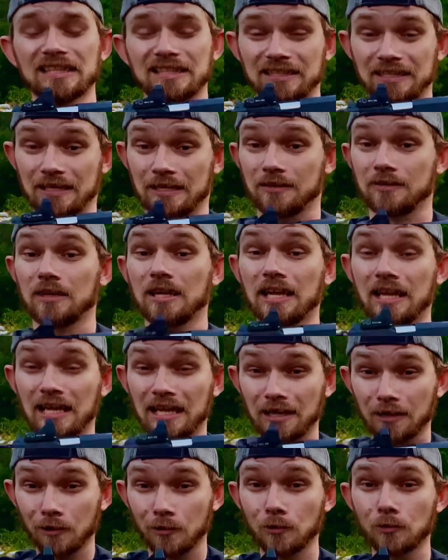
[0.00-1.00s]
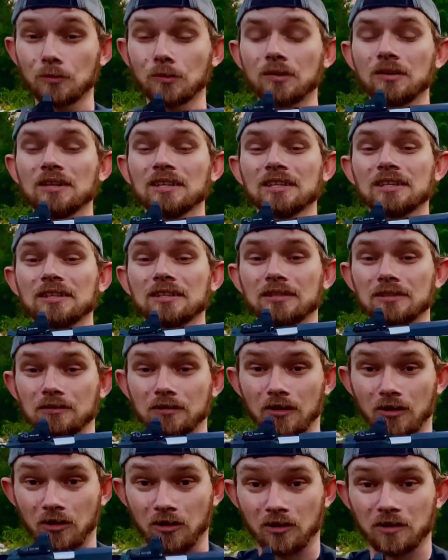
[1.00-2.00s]
Now, how
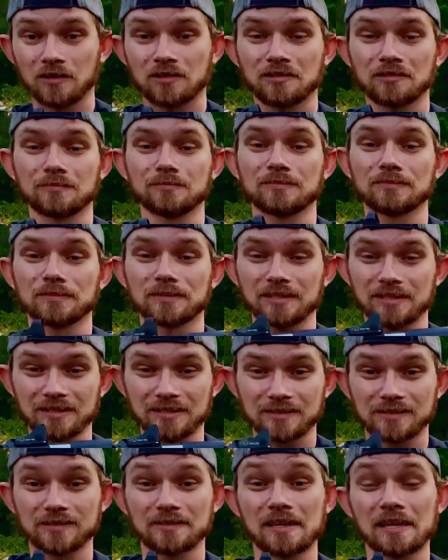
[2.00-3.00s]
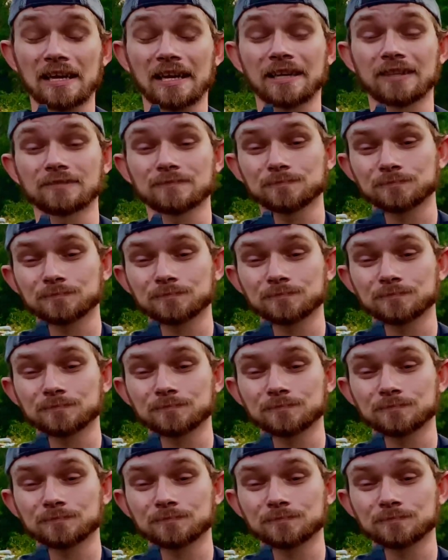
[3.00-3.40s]
awesome is that?